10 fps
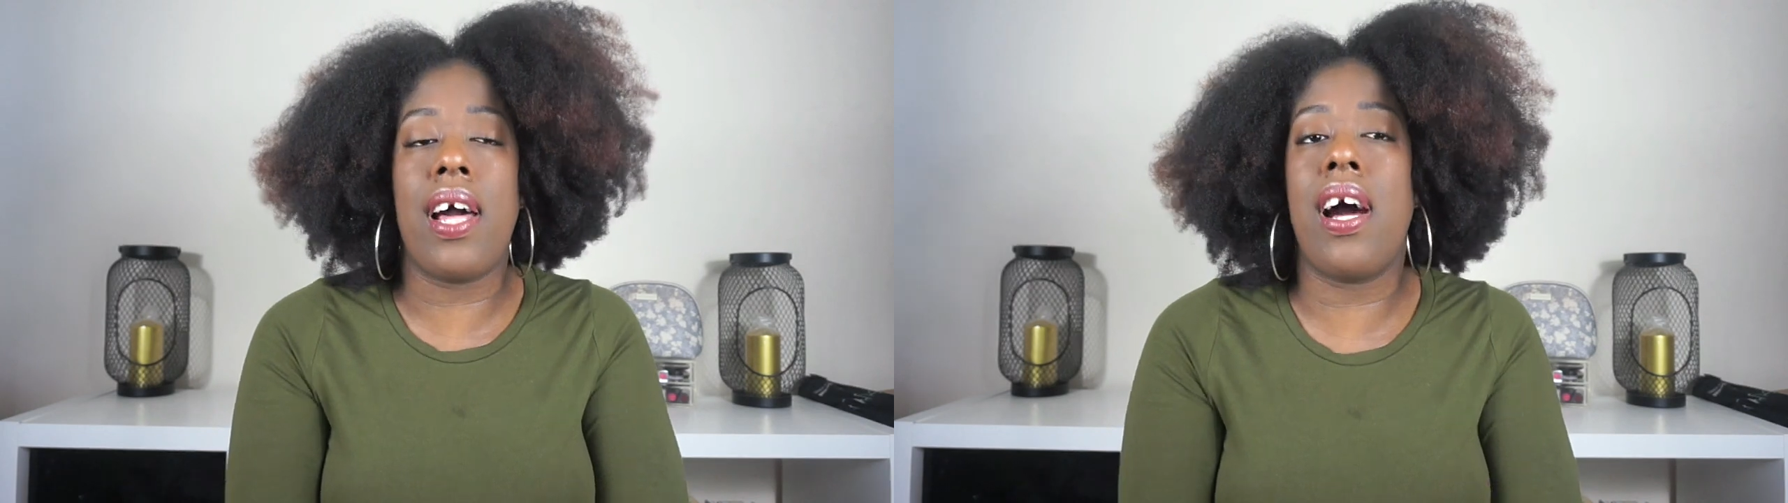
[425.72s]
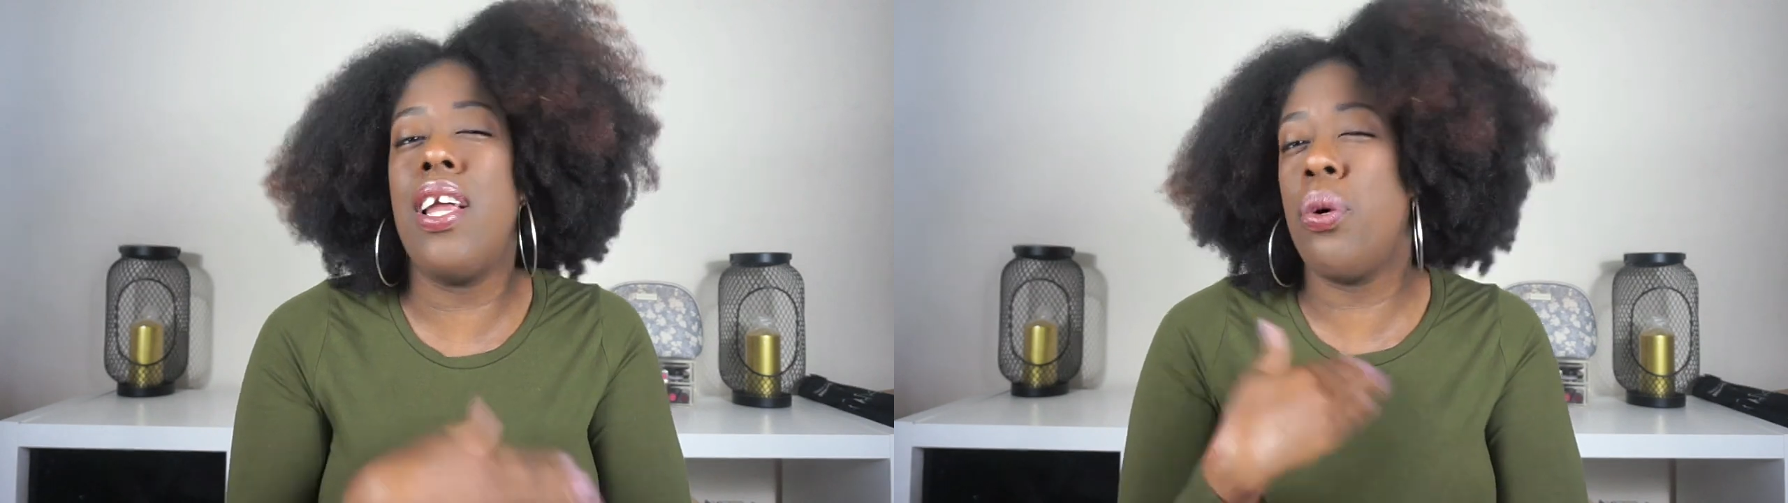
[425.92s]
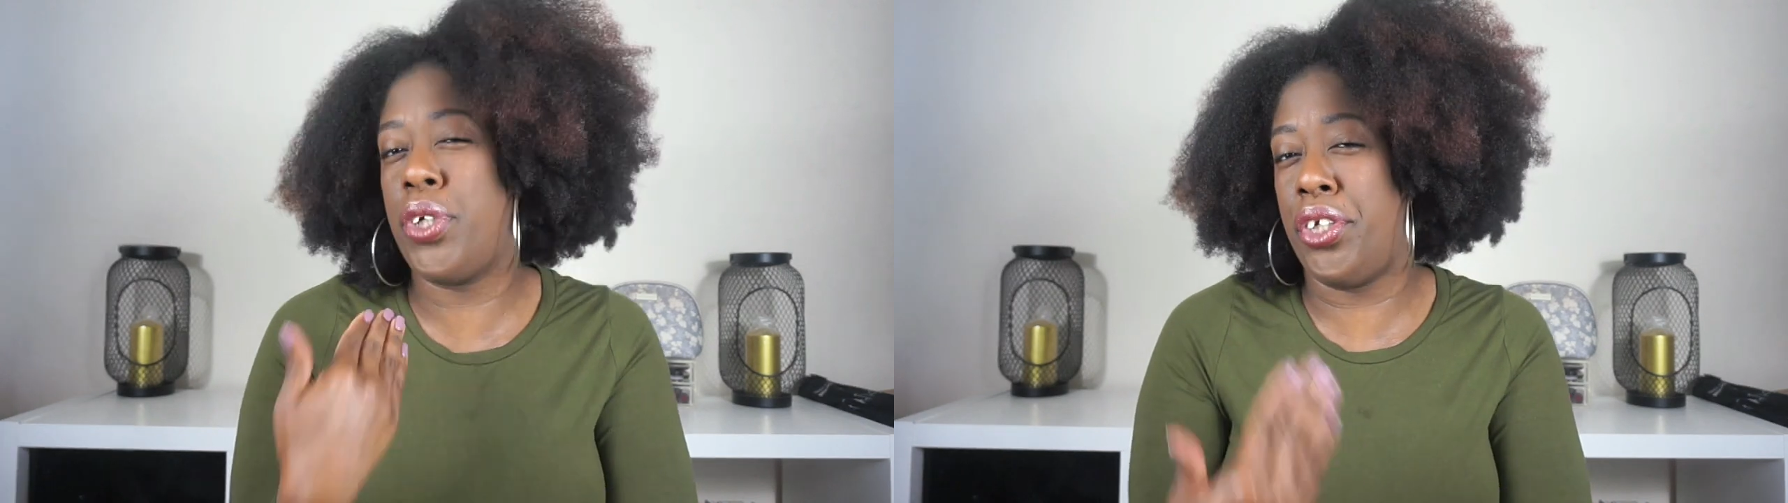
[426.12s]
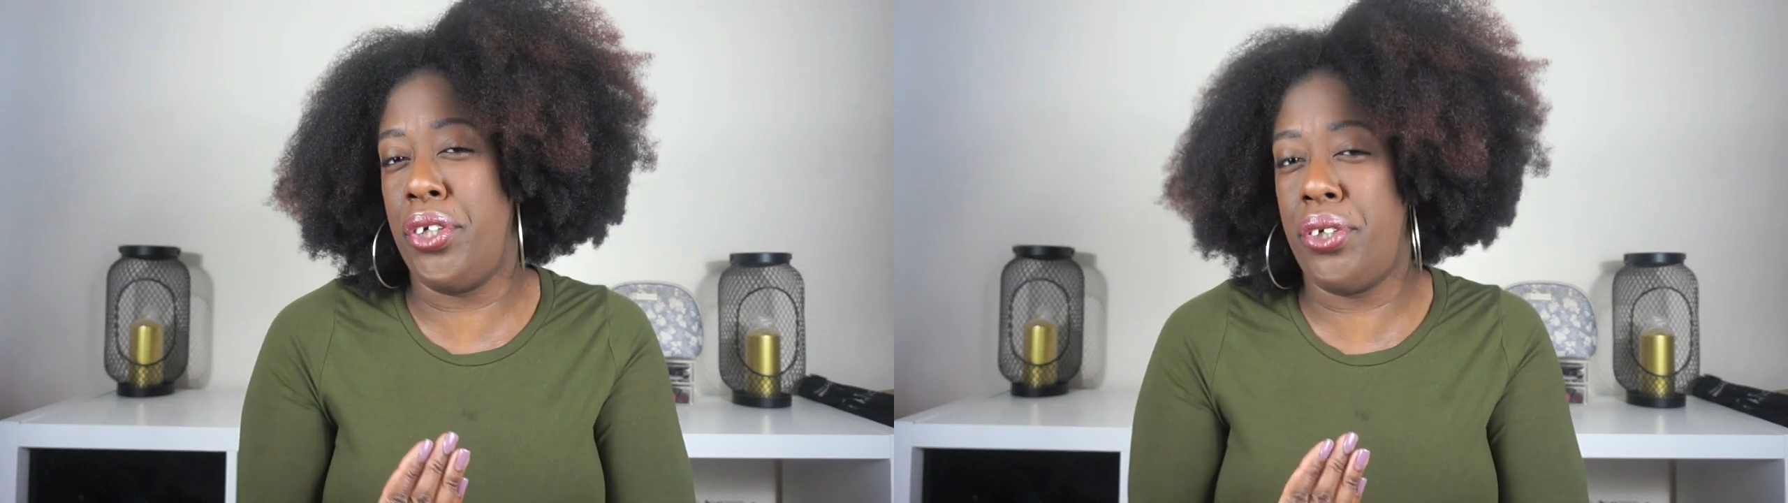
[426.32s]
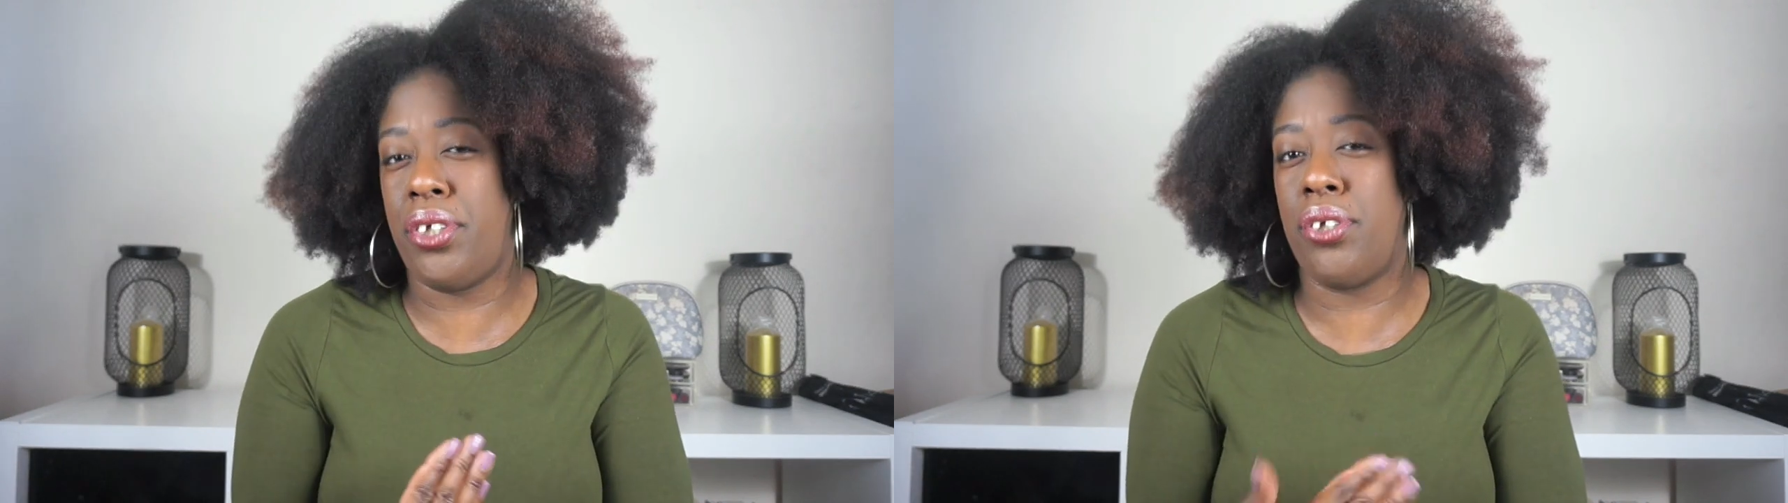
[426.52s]
I kind of was
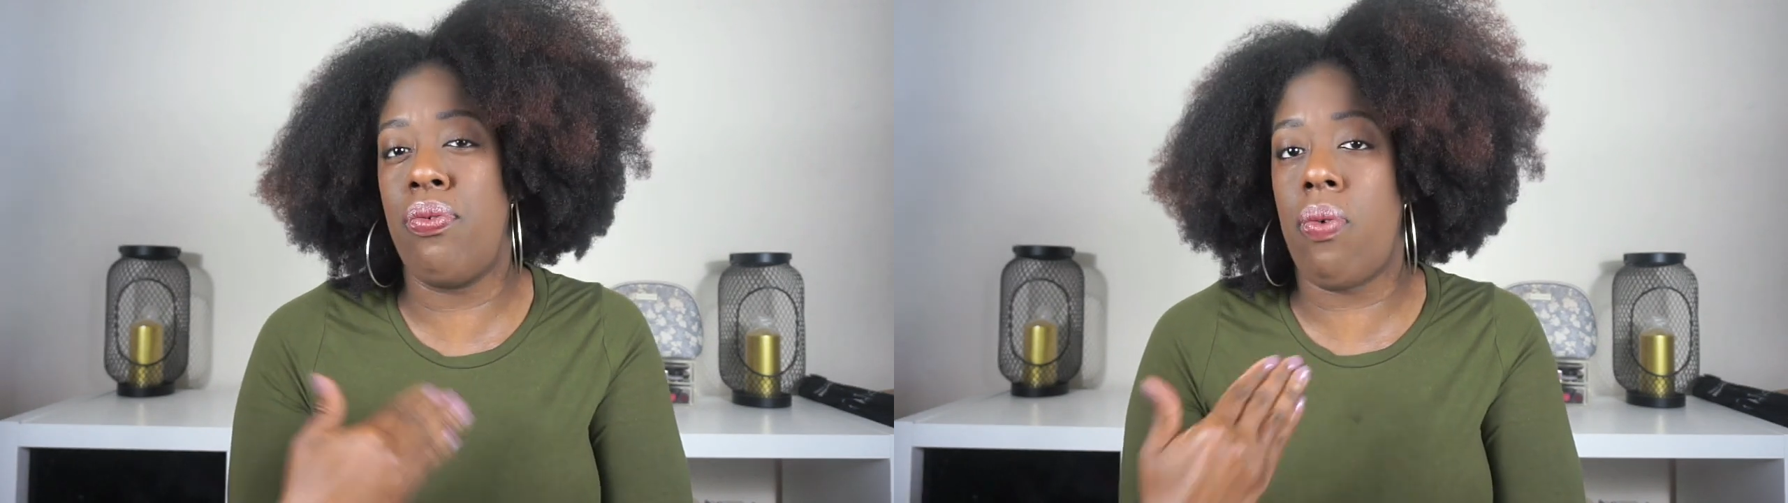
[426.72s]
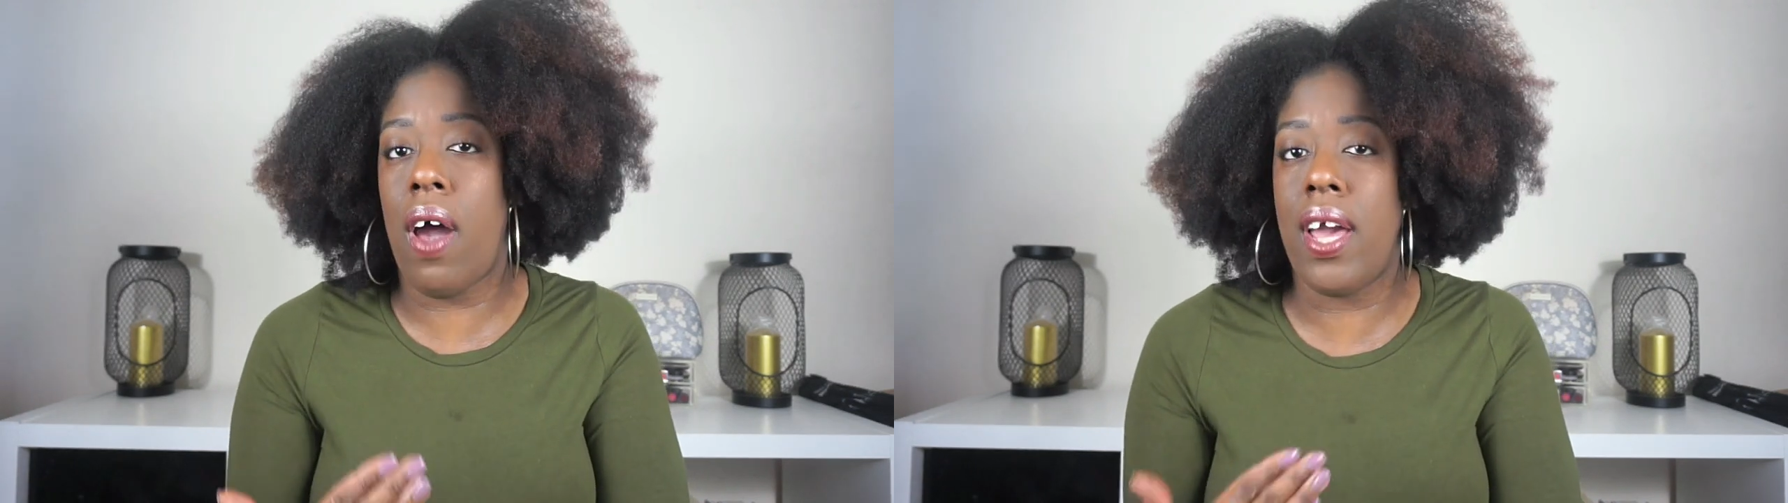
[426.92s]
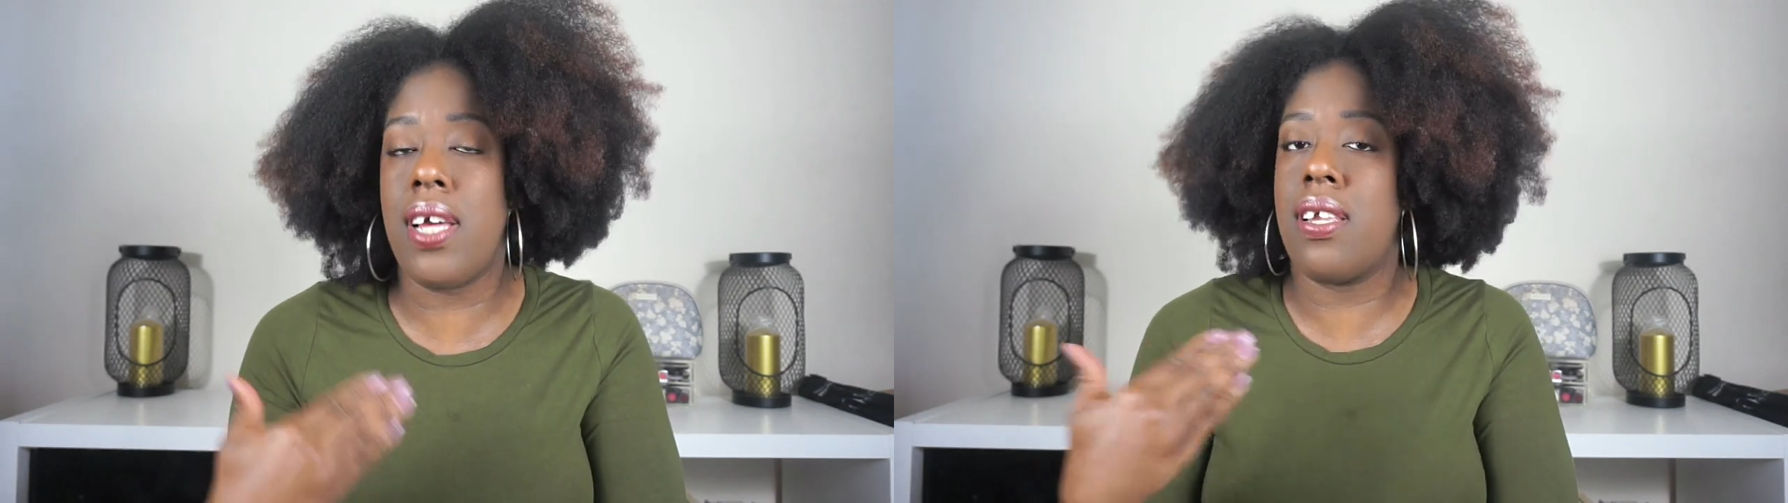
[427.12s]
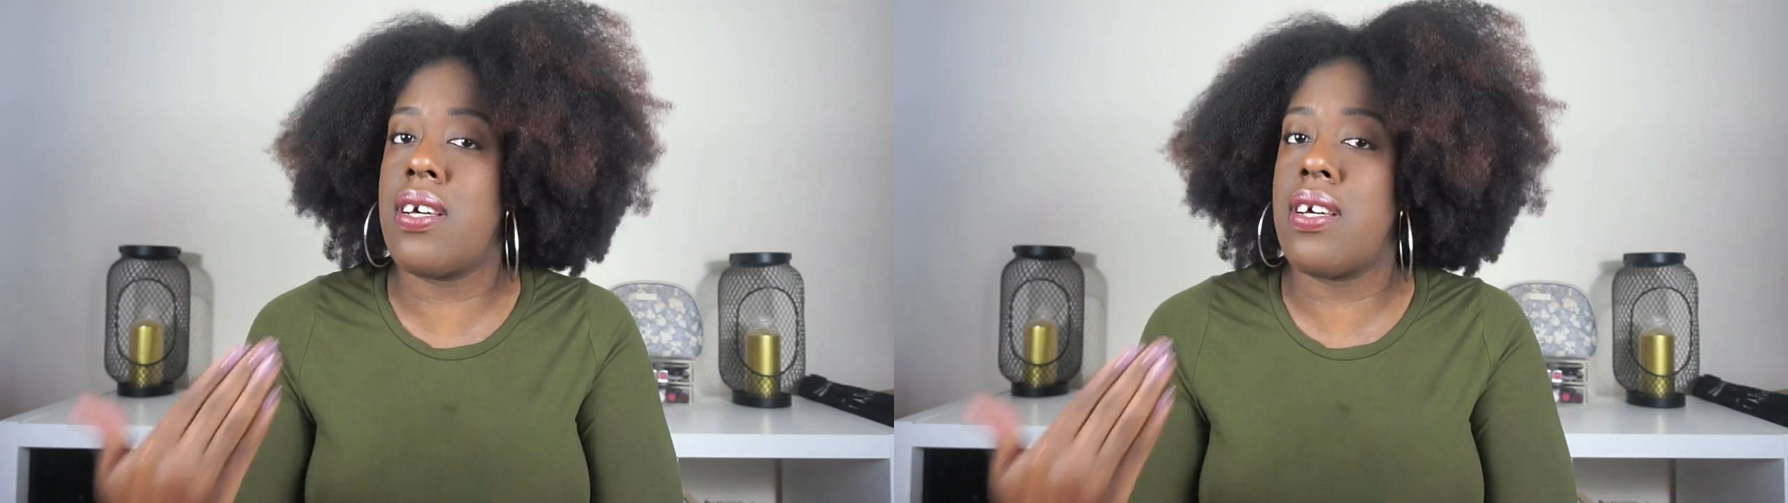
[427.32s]
used to writing